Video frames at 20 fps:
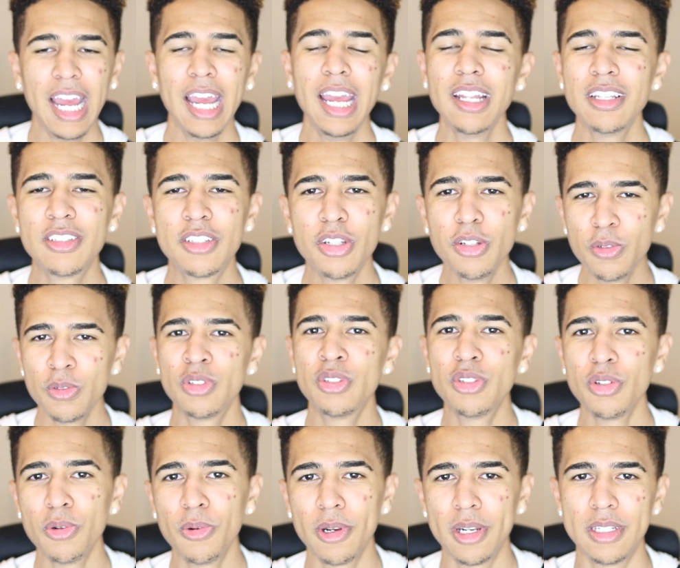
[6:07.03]
I had 2
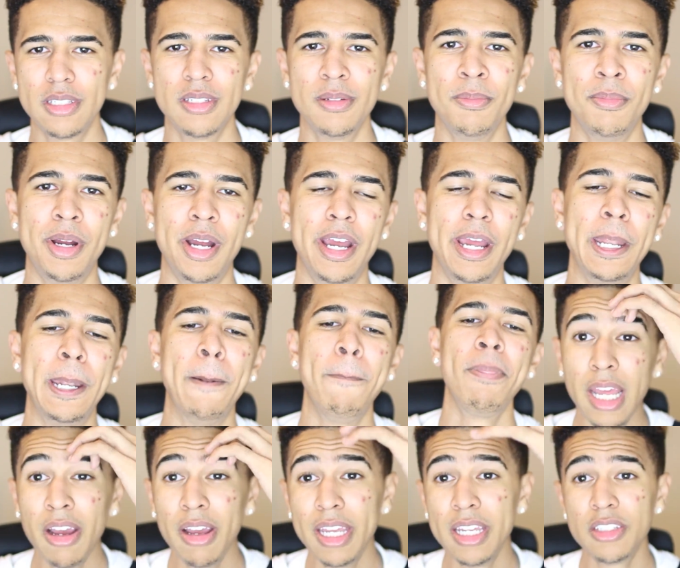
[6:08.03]
stories in mind.
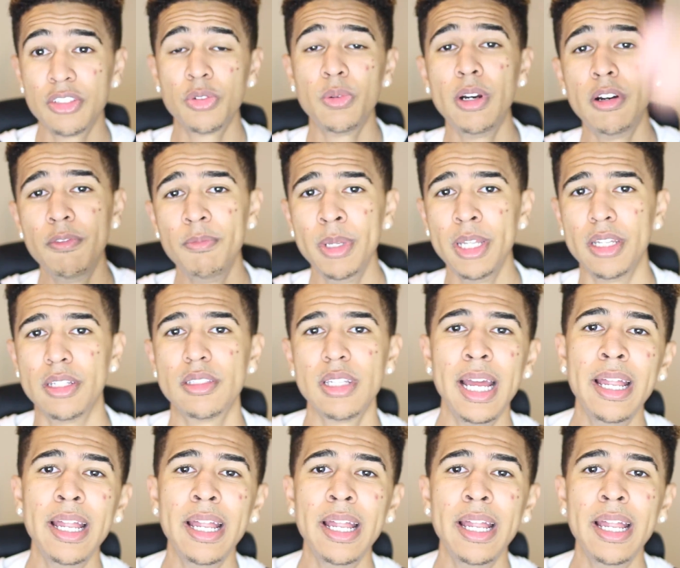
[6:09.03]
Now I hit 12 minutes.